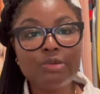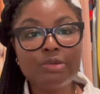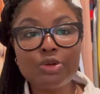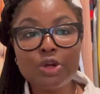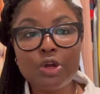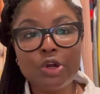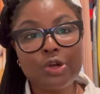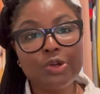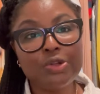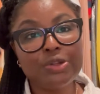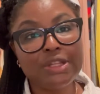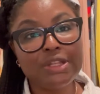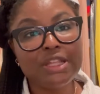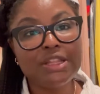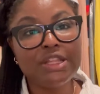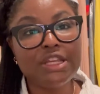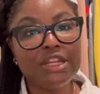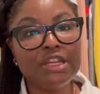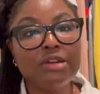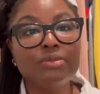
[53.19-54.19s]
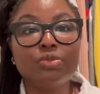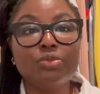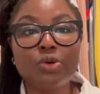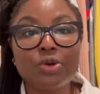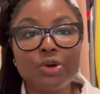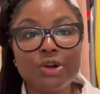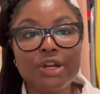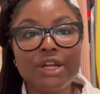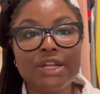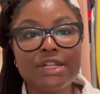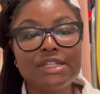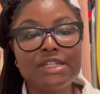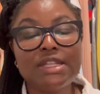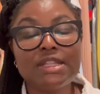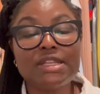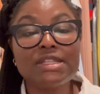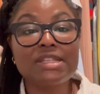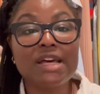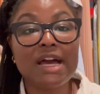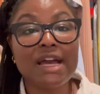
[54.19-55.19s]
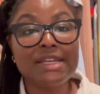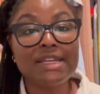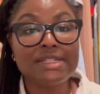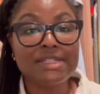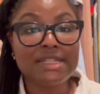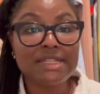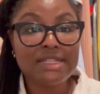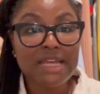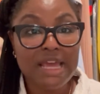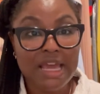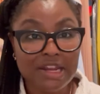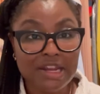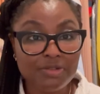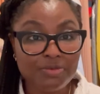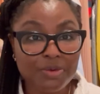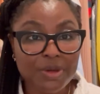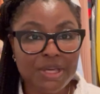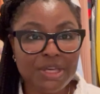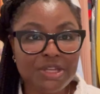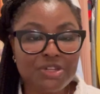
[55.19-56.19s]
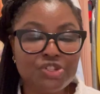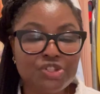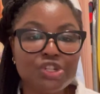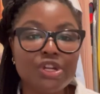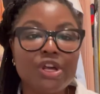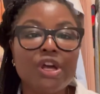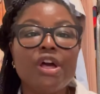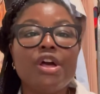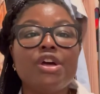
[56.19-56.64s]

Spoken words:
I'm currently leaning more into the size 10 range.